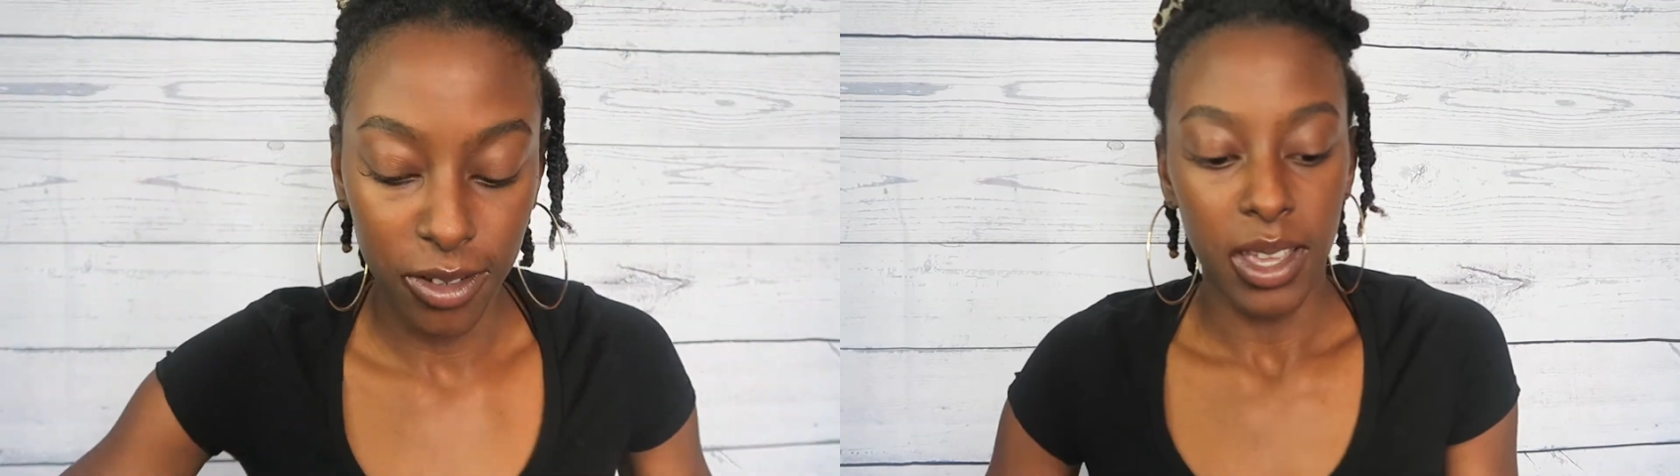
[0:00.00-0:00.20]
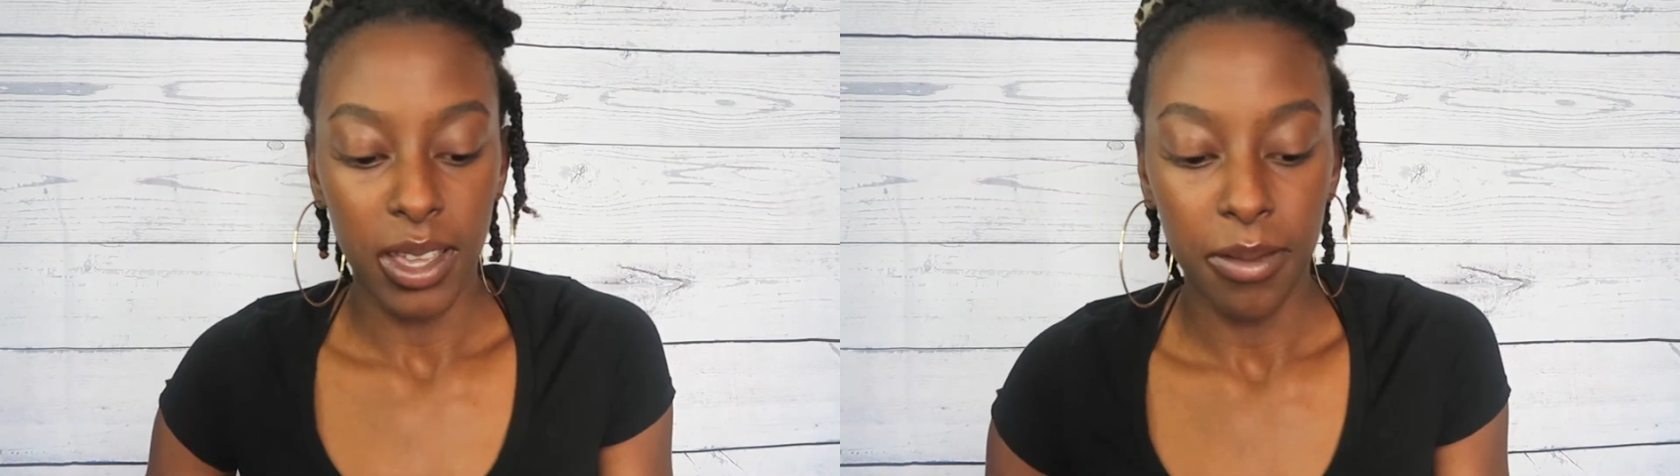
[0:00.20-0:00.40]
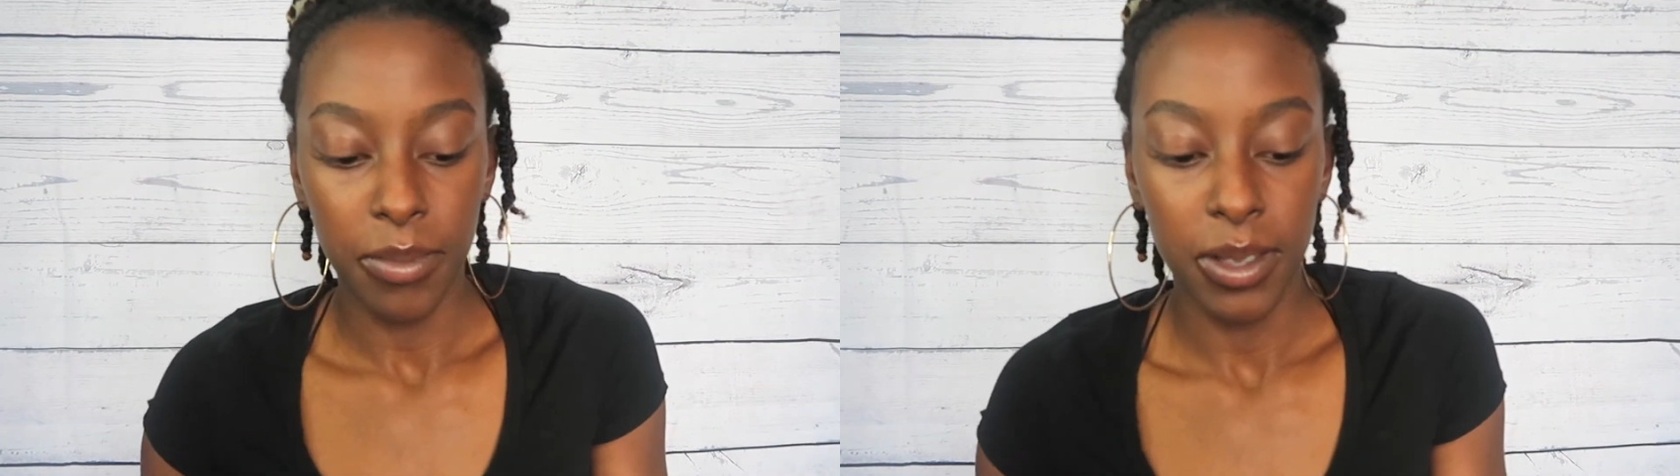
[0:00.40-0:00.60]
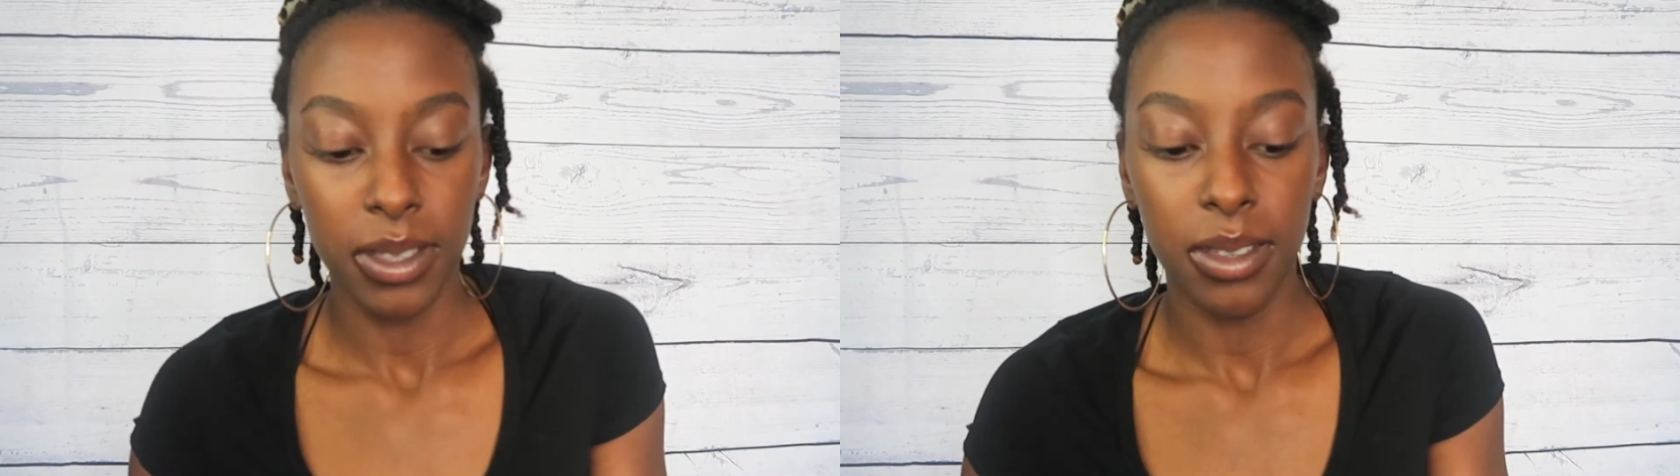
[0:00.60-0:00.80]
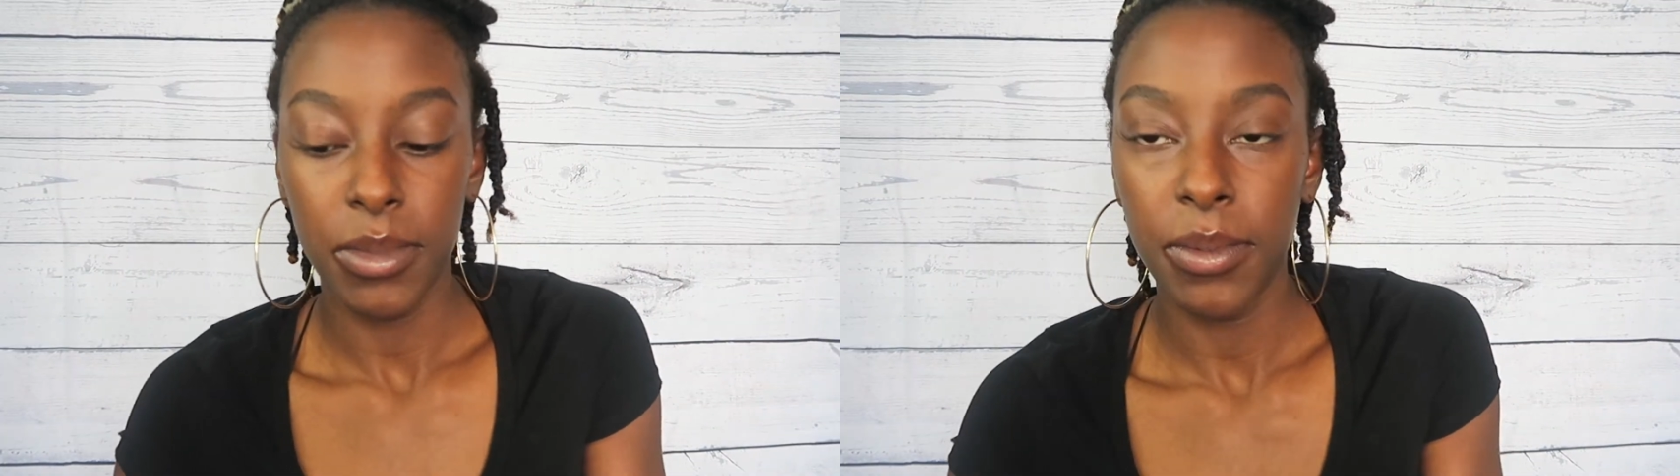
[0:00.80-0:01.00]
I
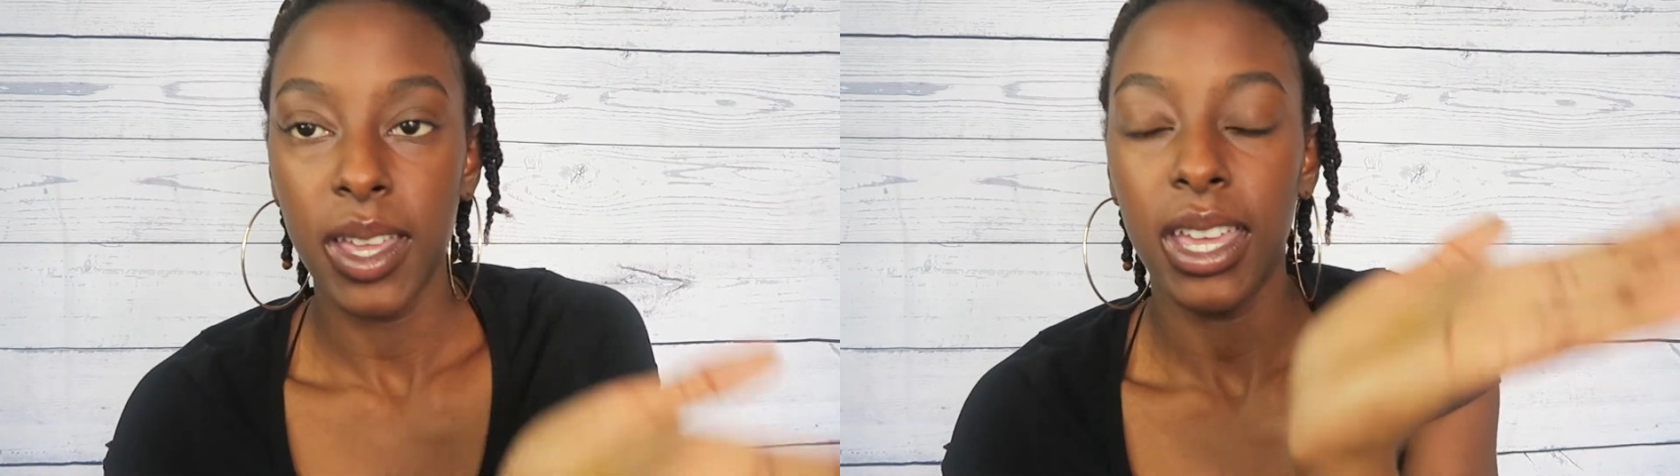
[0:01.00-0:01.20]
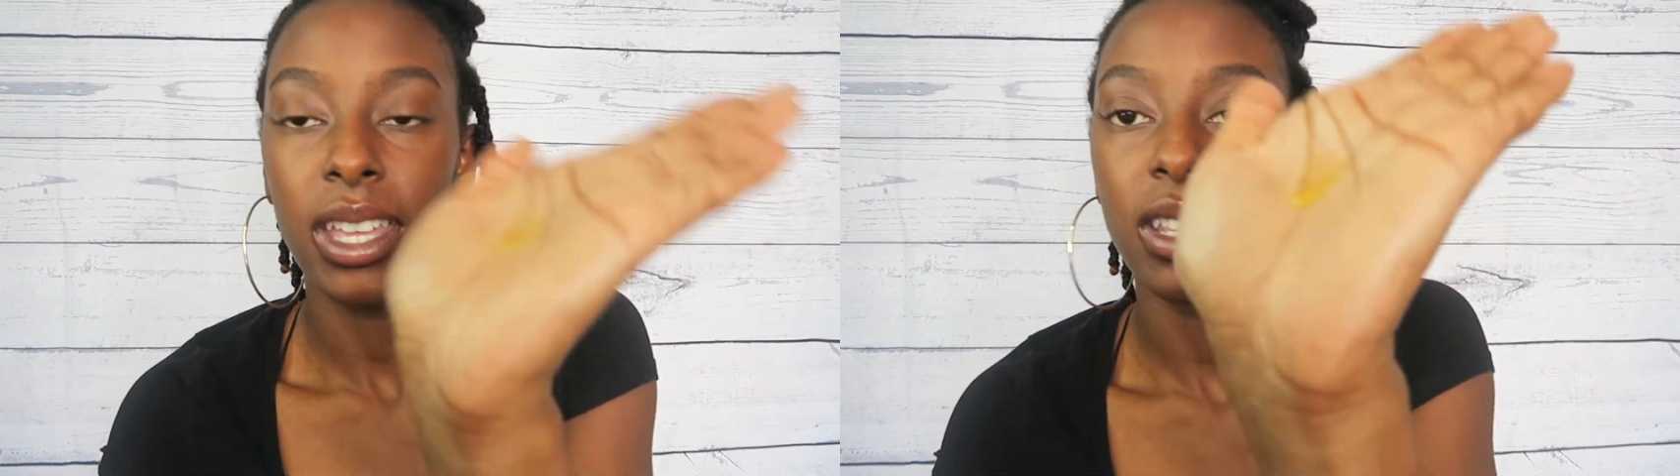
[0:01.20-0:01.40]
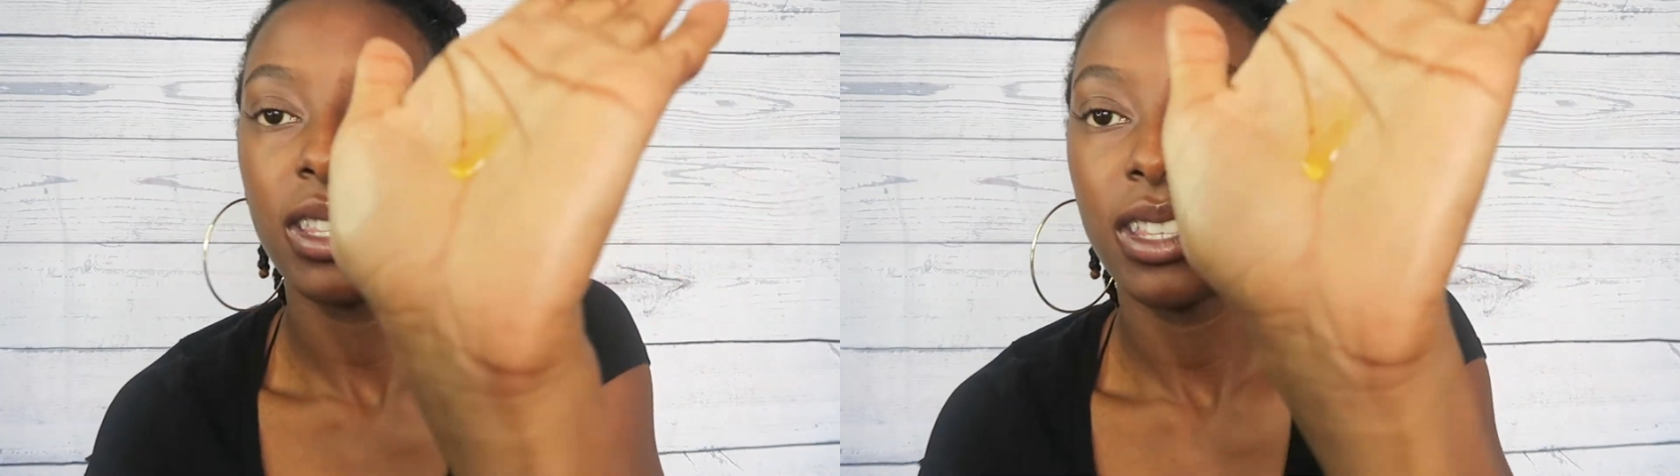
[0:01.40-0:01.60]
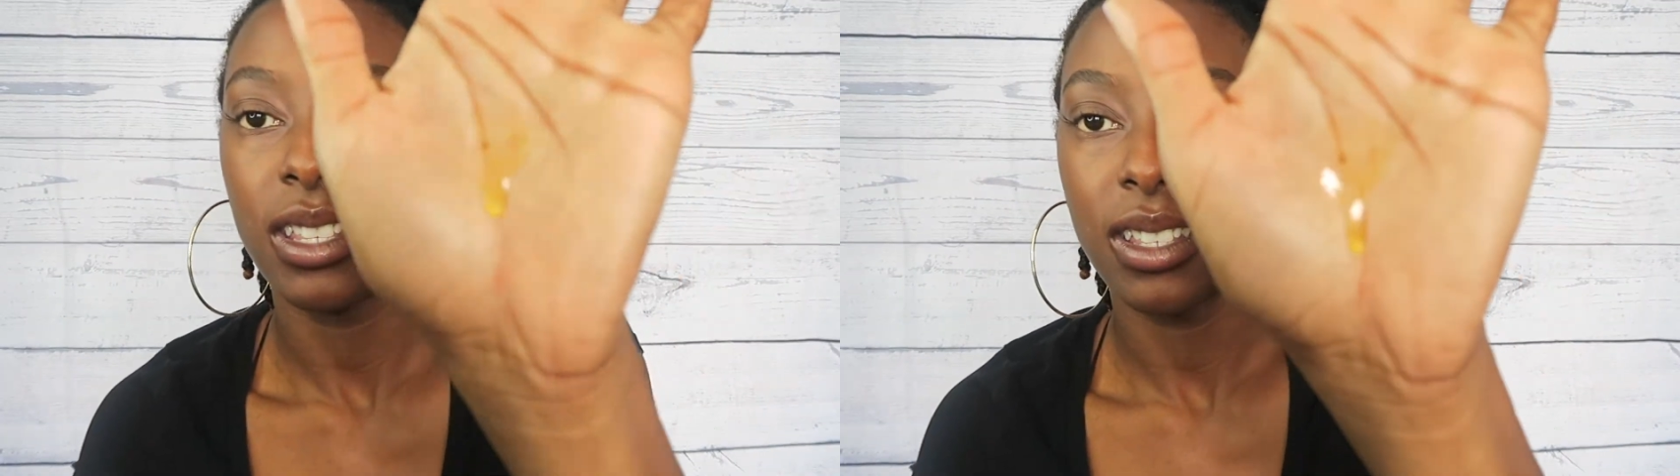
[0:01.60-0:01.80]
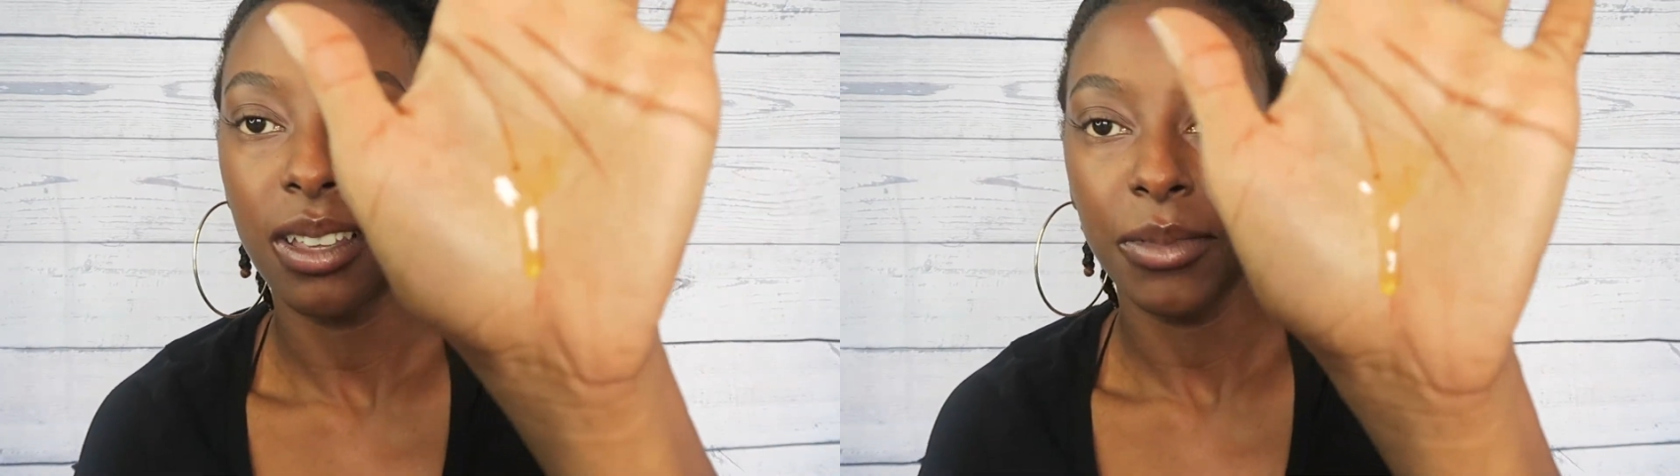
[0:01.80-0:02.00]
put some in my hand. This
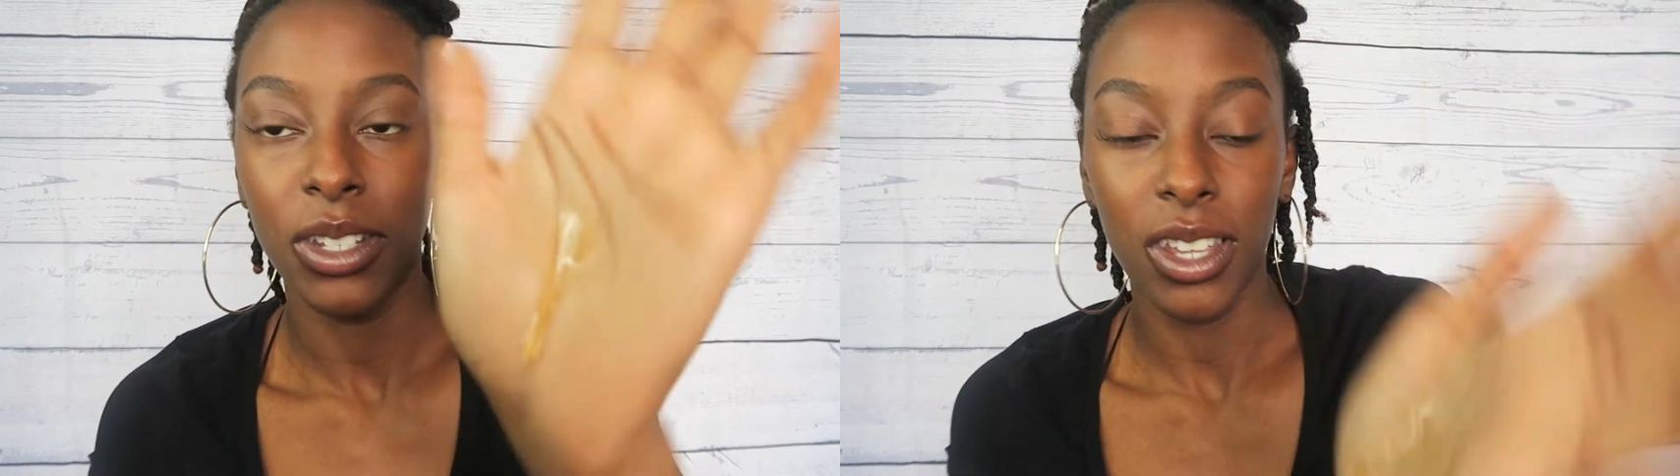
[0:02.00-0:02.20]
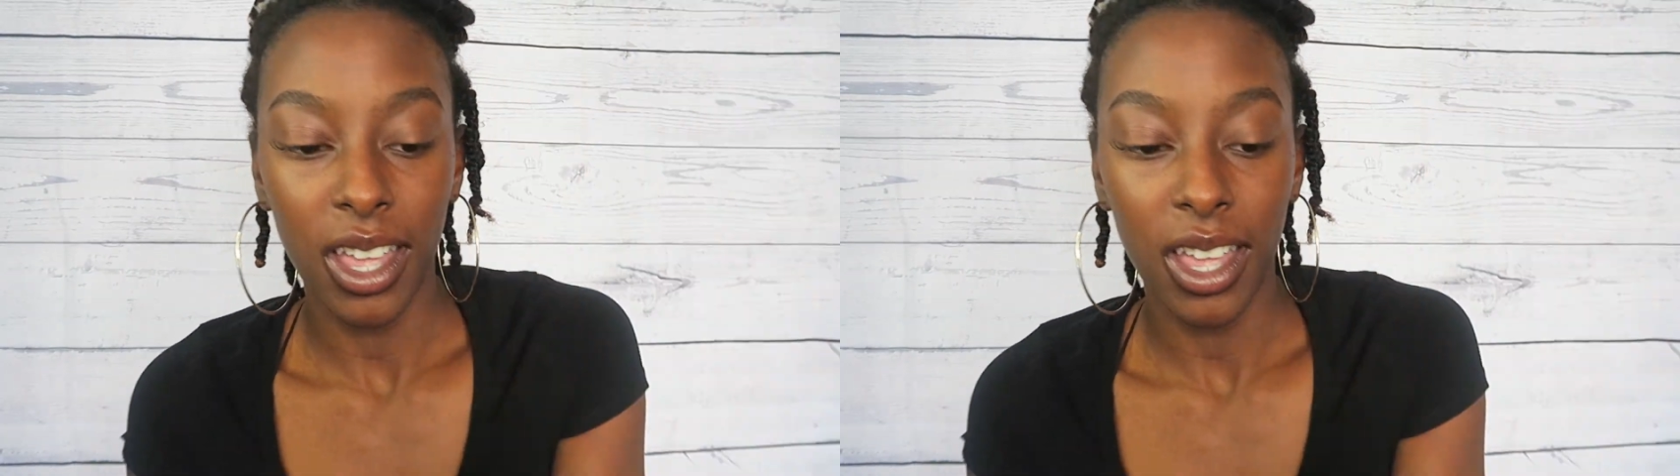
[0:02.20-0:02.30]
is how much I